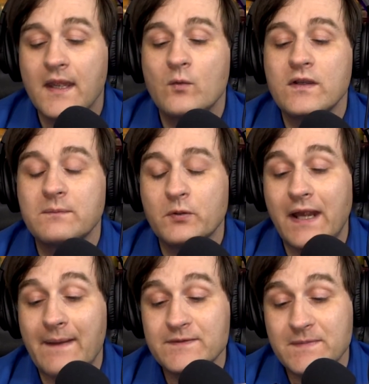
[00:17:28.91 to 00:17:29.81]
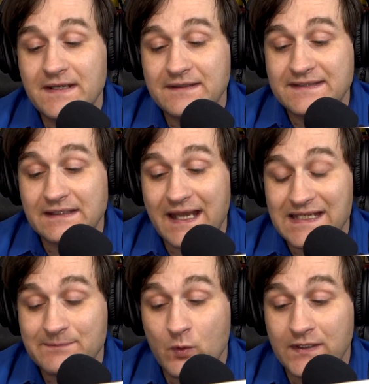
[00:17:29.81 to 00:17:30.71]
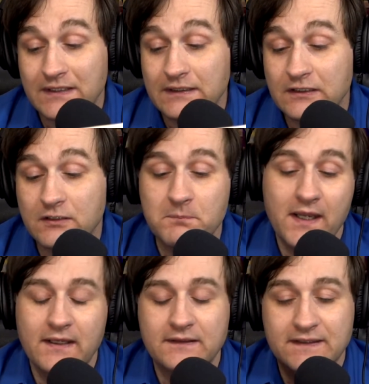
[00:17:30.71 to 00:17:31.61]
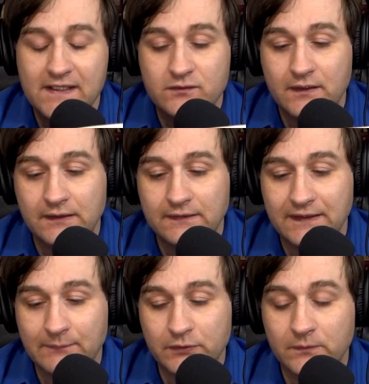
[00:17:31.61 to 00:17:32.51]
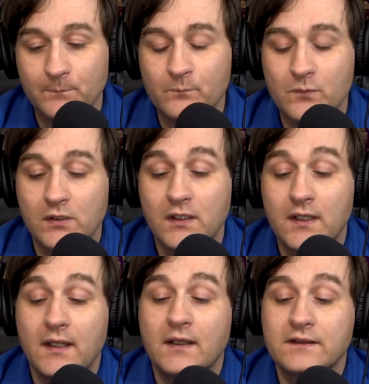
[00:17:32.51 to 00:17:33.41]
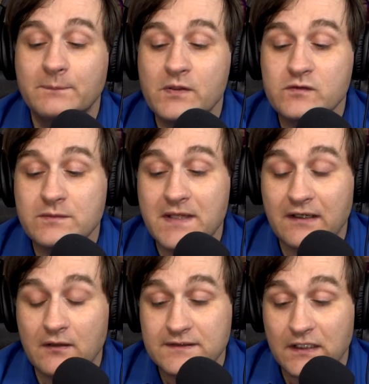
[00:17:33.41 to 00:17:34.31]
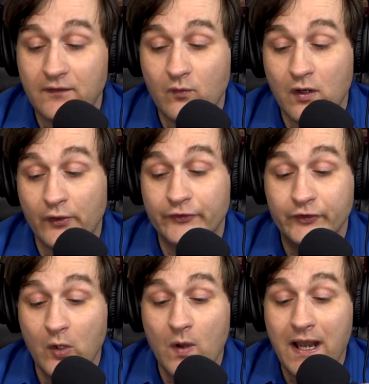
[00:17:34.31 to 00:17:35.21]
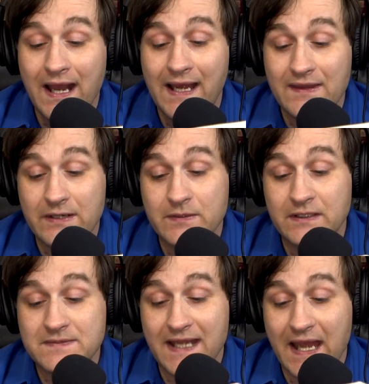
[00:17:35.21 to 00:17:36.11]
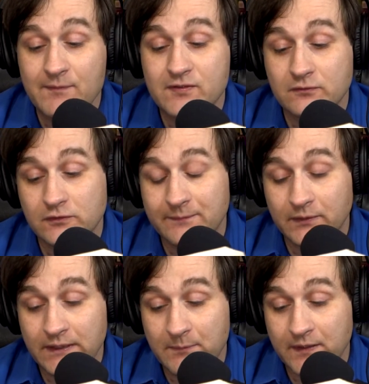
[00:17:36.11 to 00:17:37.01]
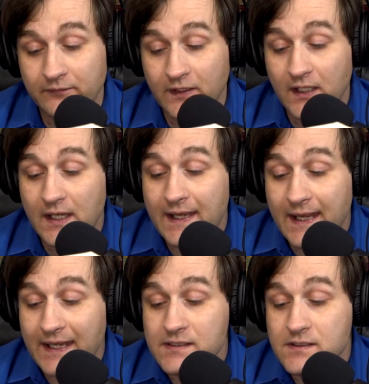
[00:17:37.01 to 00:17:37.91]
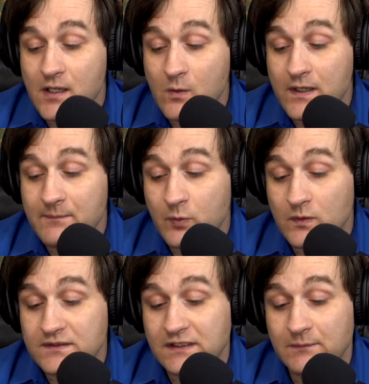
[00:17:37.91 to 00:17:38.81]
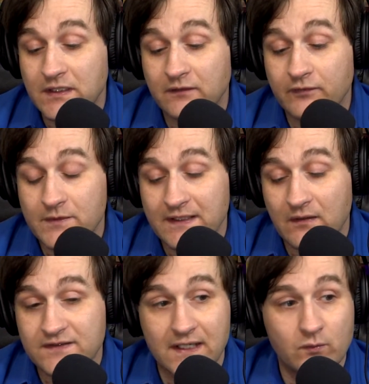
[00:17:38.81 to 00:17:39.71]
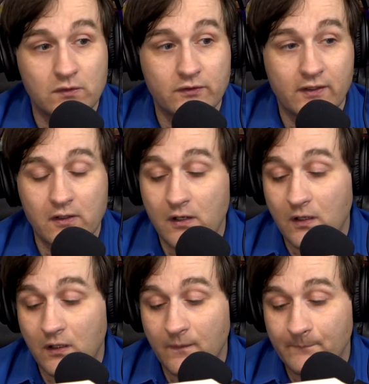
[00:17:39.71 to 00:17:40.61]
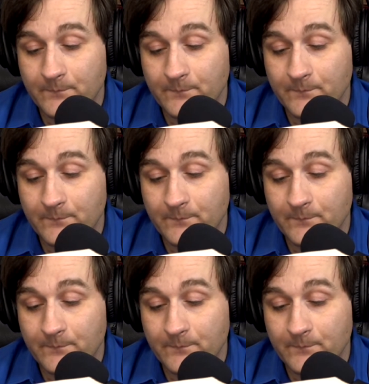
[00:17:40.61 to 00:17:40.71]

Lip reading: We can perhaps make this last point clear by an exaggerated example. Suppose we make our tariff wall so high that it becomes absolutely prohibitive, and no imports come in from the outside world at all.